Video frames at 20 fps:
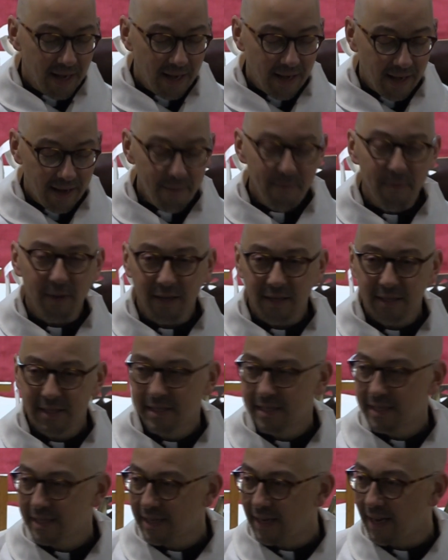
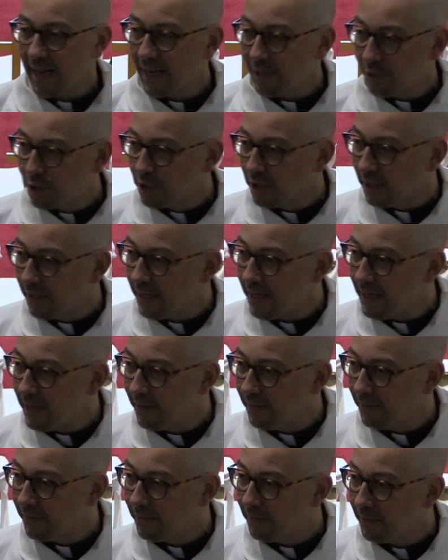Limits
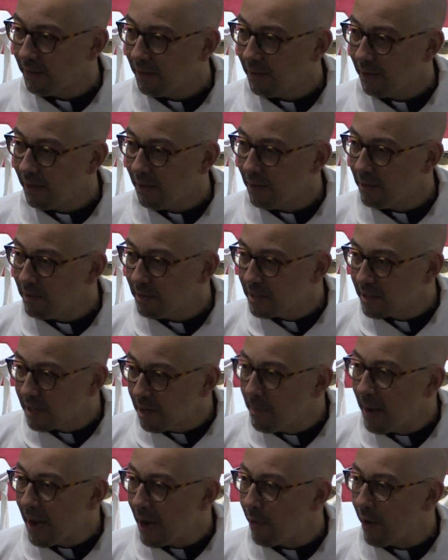actually
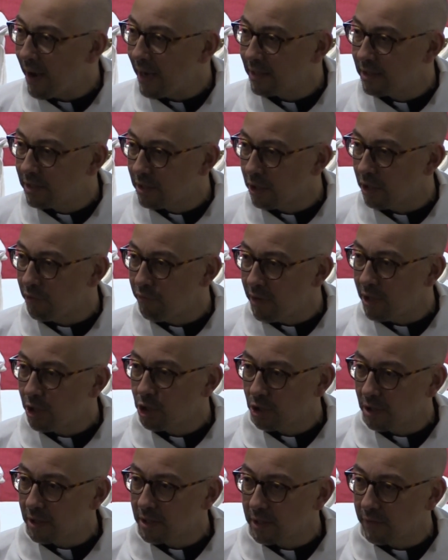somehow add to the
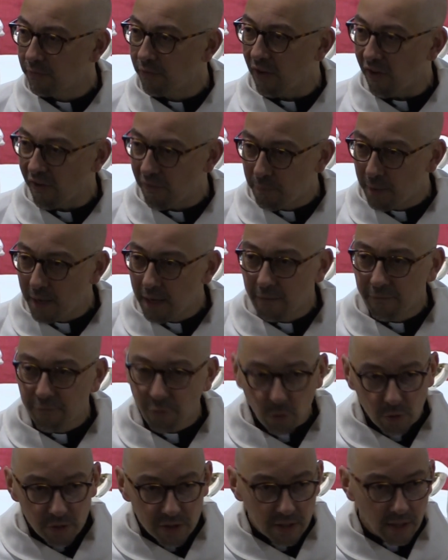richness of life. Being
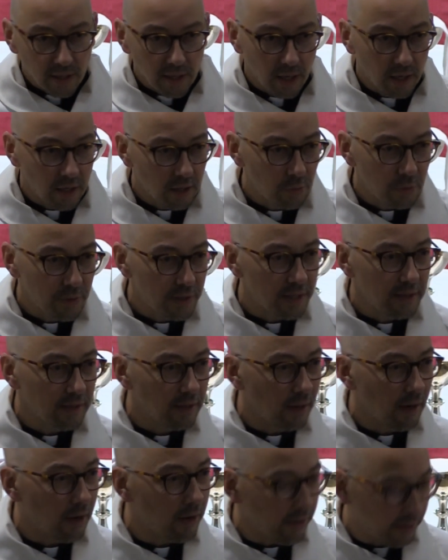forced to colour within
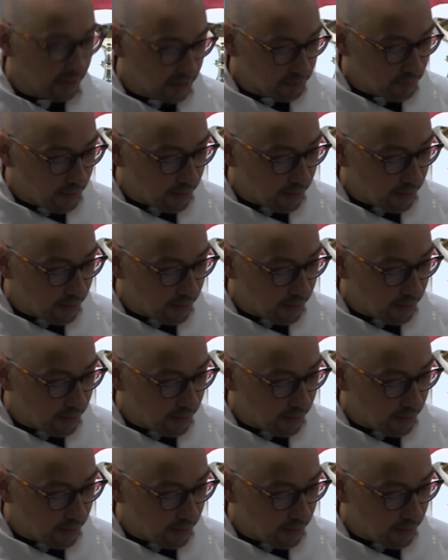the lines